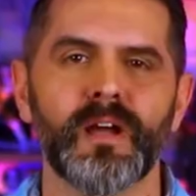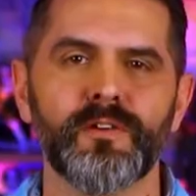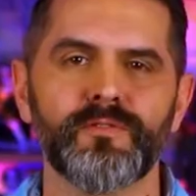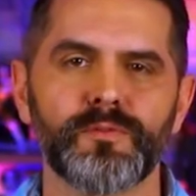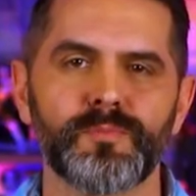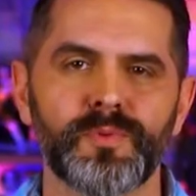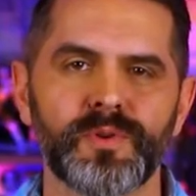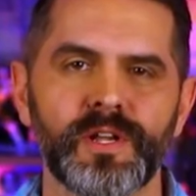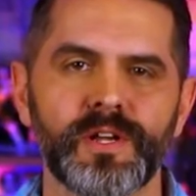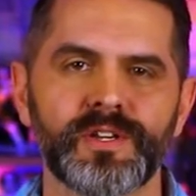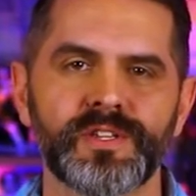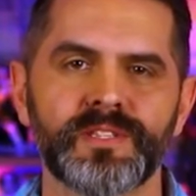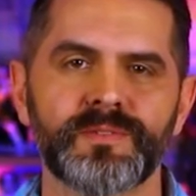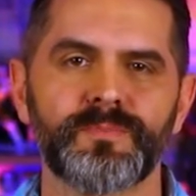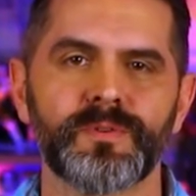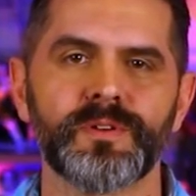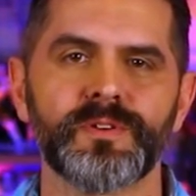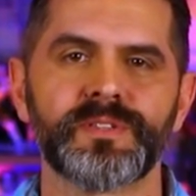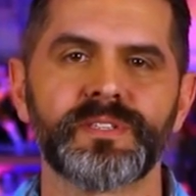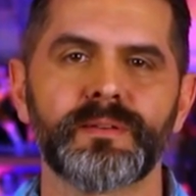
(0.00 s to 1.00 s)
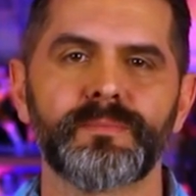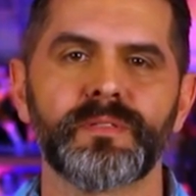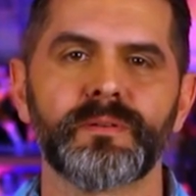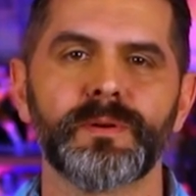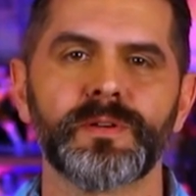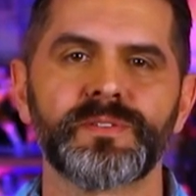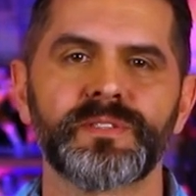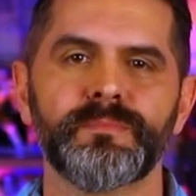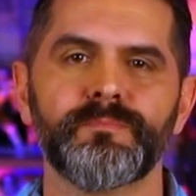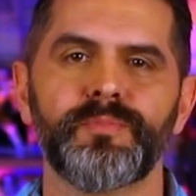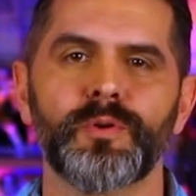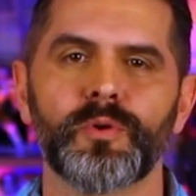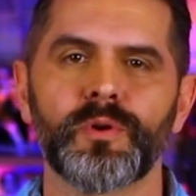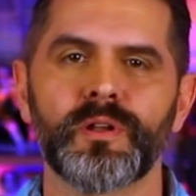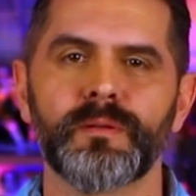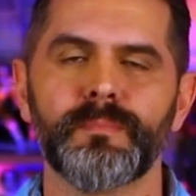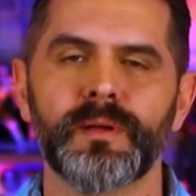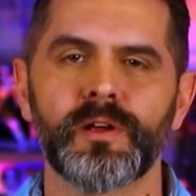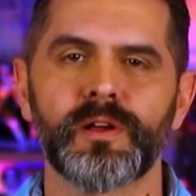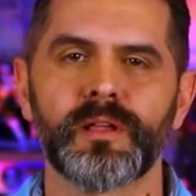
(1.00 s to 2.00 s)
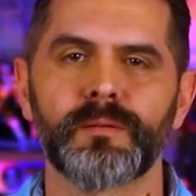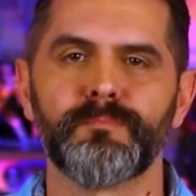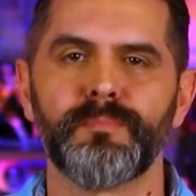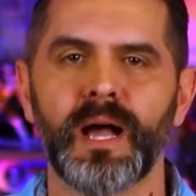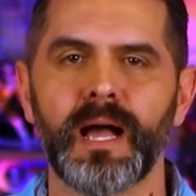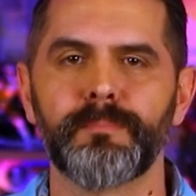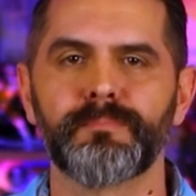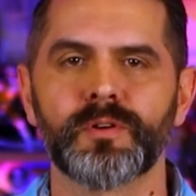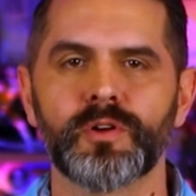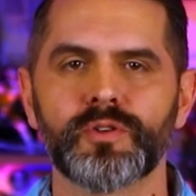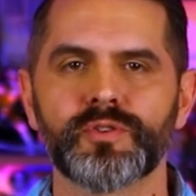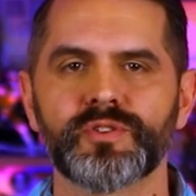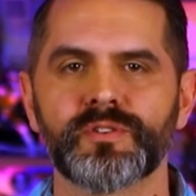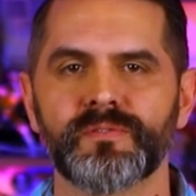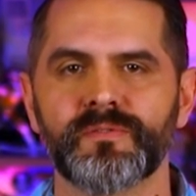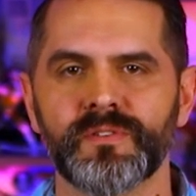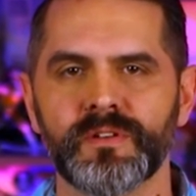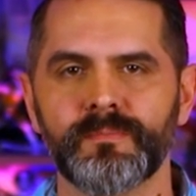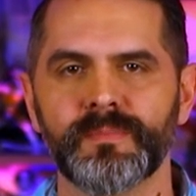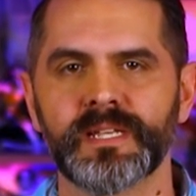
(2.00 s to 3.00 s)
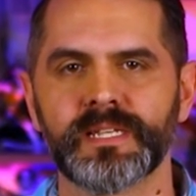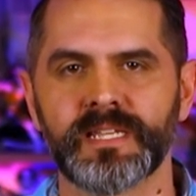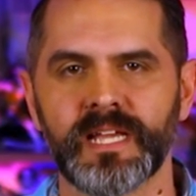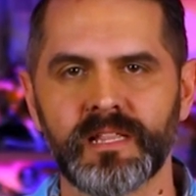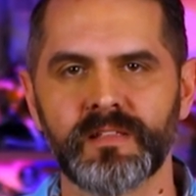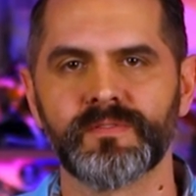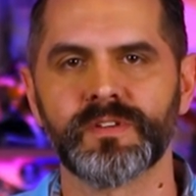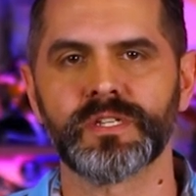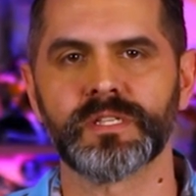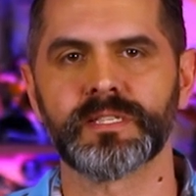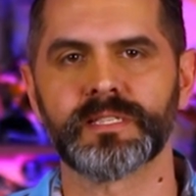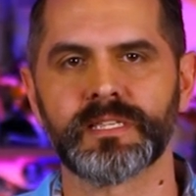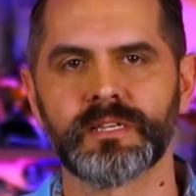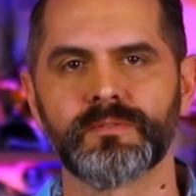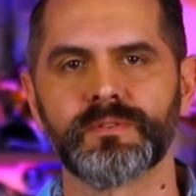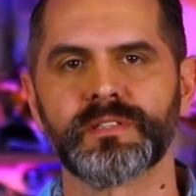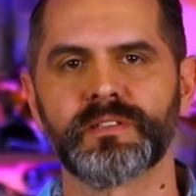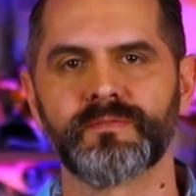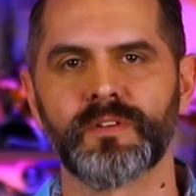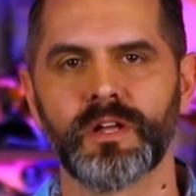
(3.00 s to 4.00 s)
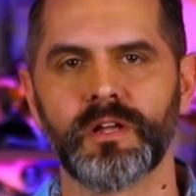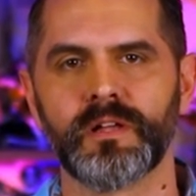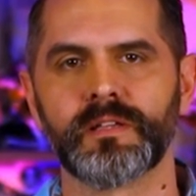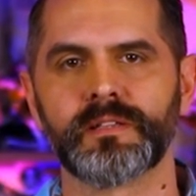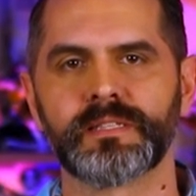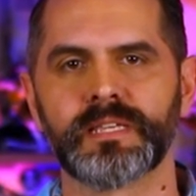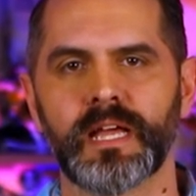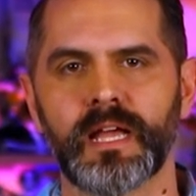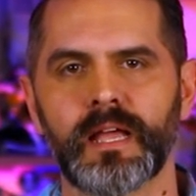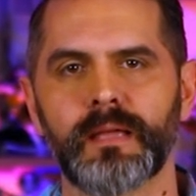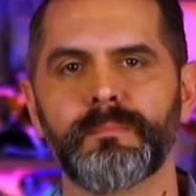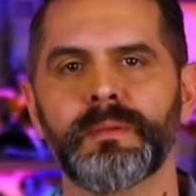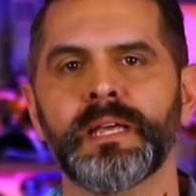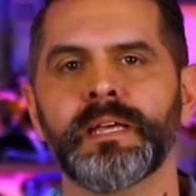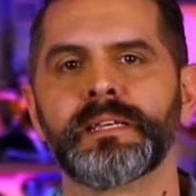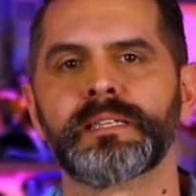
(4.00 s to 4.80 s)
Marvel Productions produced some of the most important American pop culture film and television series of all time.